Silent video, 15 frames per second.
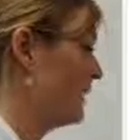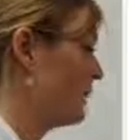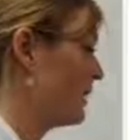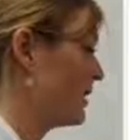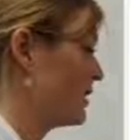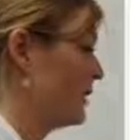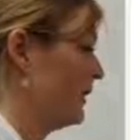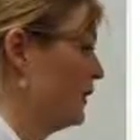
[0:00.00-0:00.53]

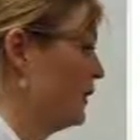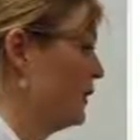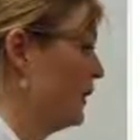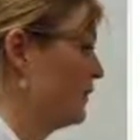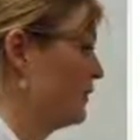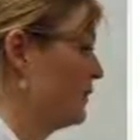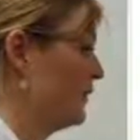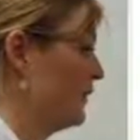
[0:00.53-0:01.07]
approximately
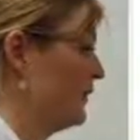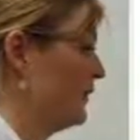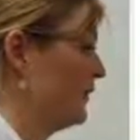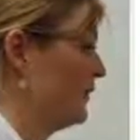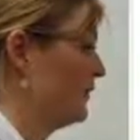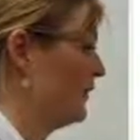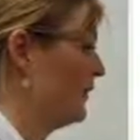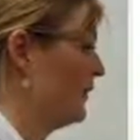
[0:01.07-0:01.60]
1 for both
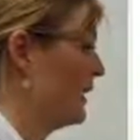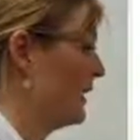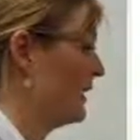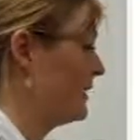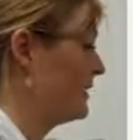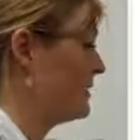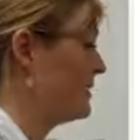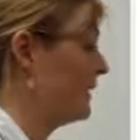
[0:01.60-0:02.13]
of the
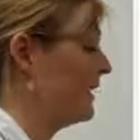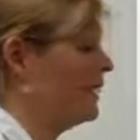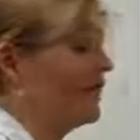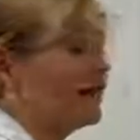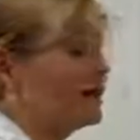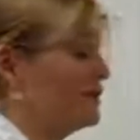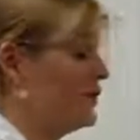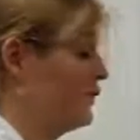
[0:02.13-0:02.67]
methynes,
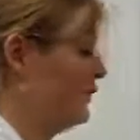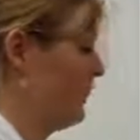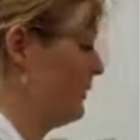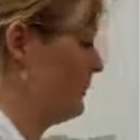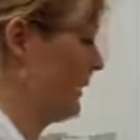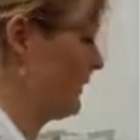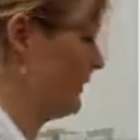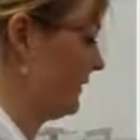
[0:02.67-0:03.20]
and 2 for
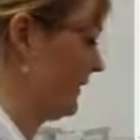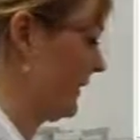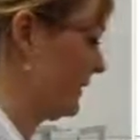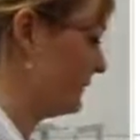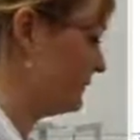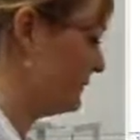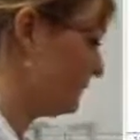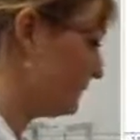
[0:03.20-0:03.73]
the
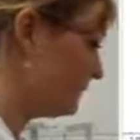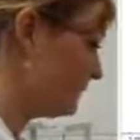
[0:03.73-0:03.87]
methylene.